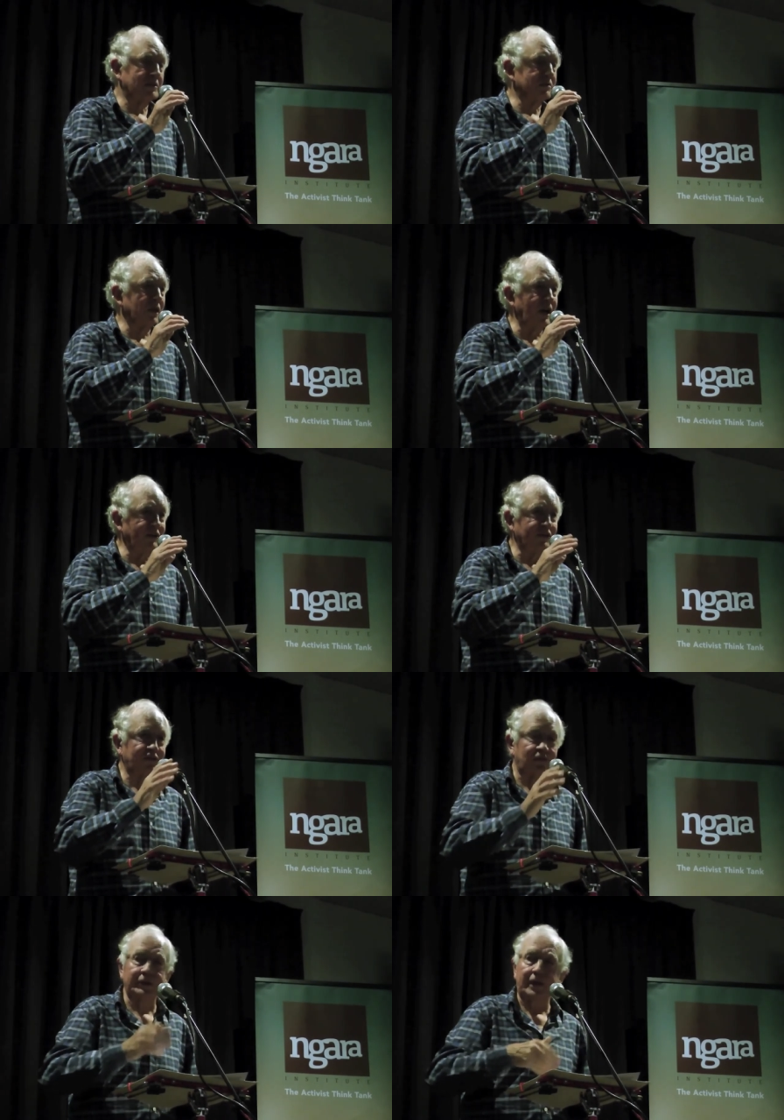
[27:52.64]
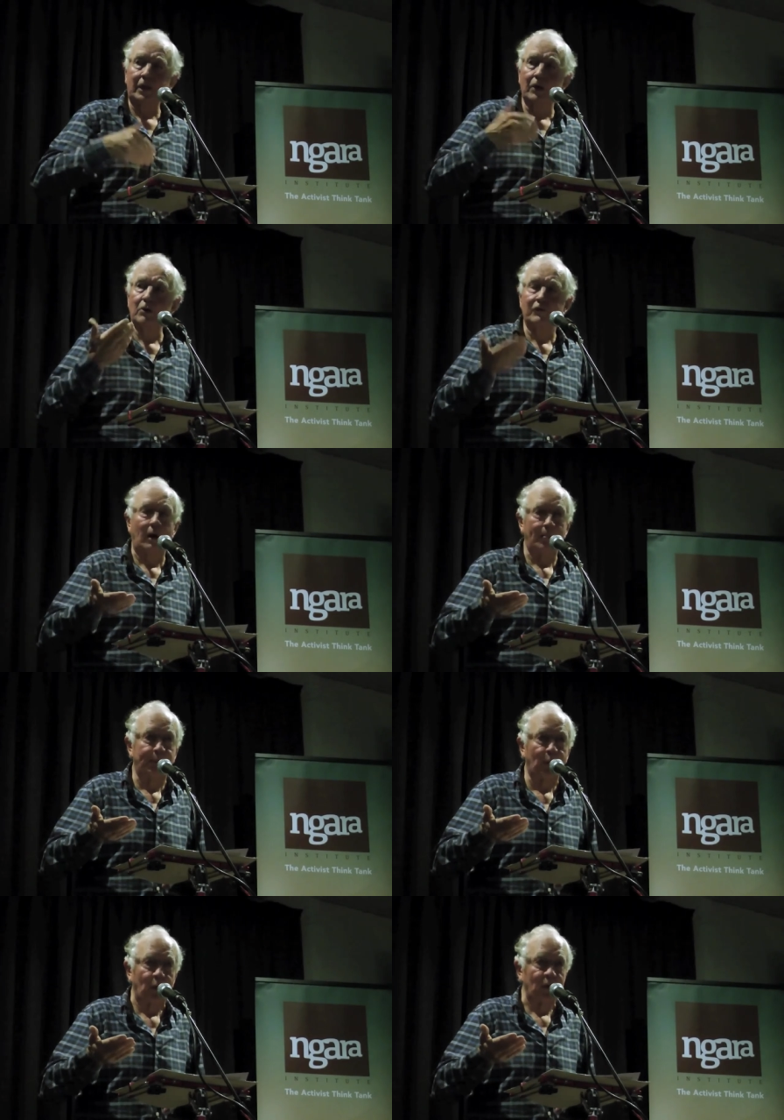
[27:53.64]
Christ, Stuart, I know you've got
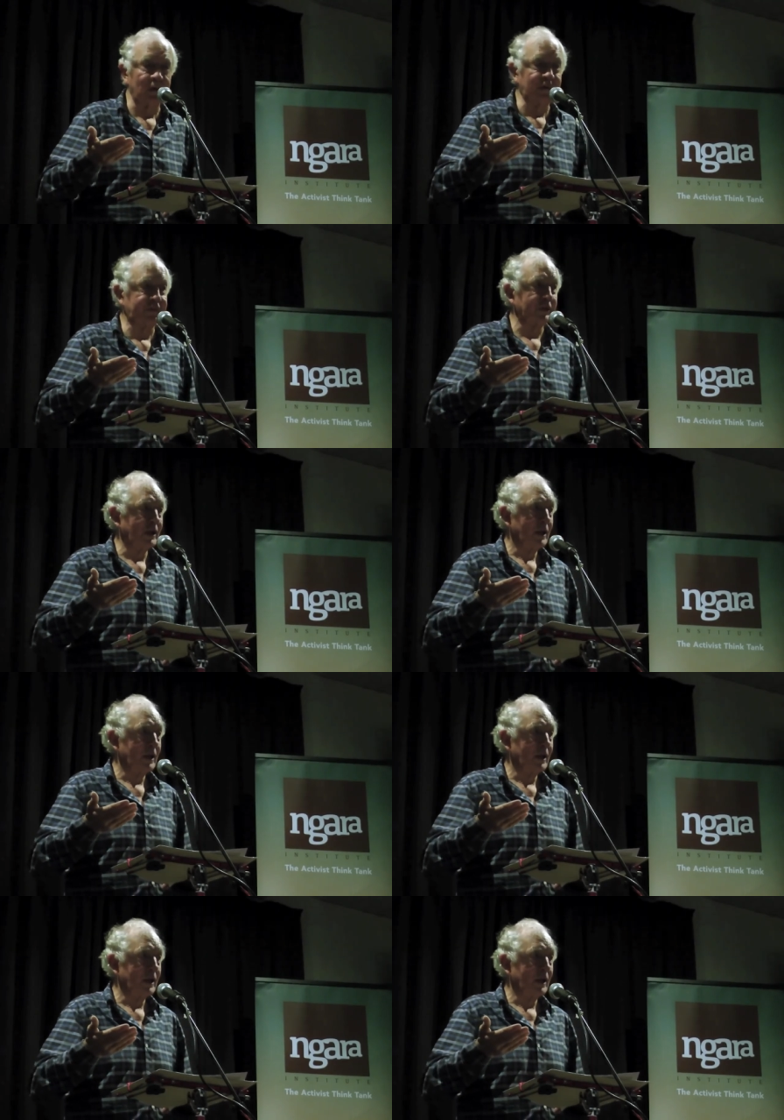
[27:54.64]
balls,